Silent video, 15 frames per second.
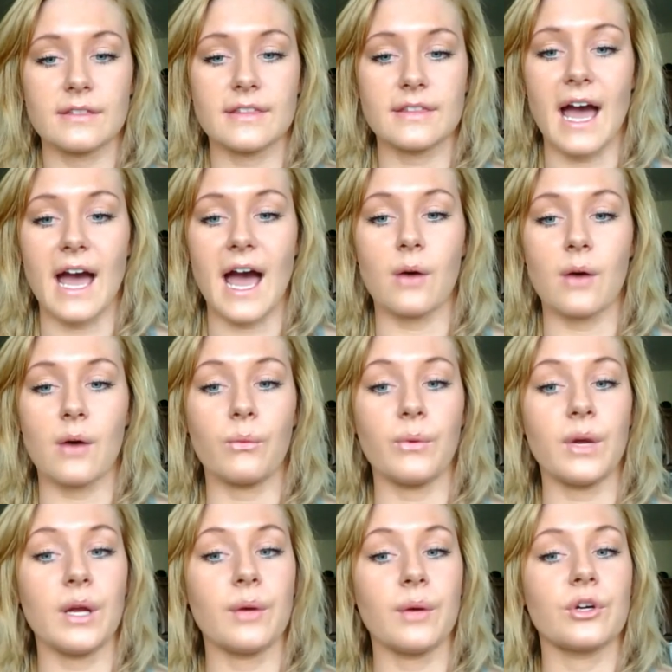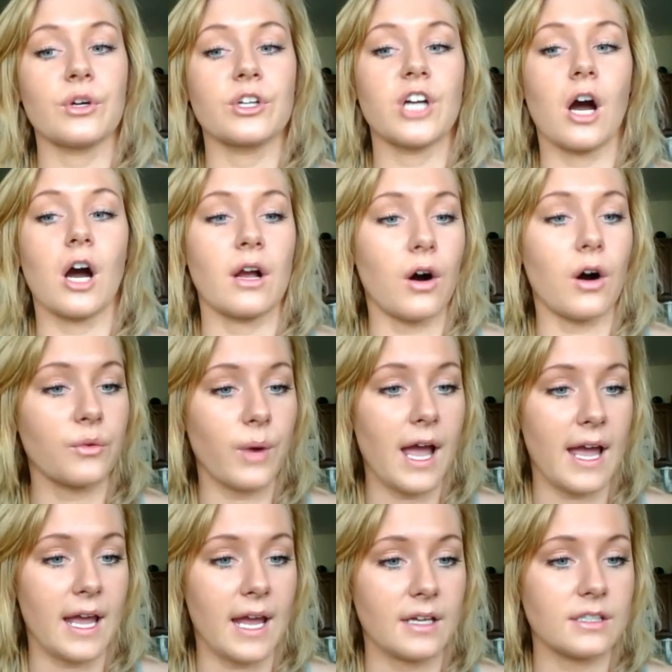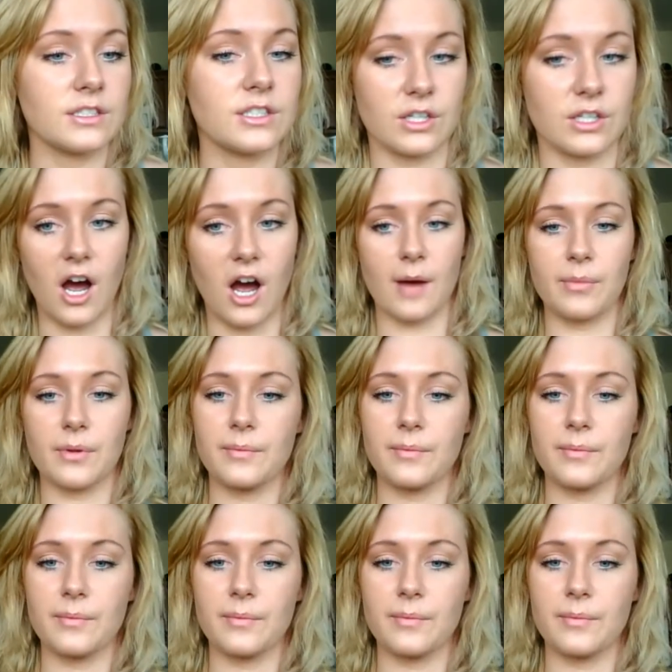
that we were going all the way to the top.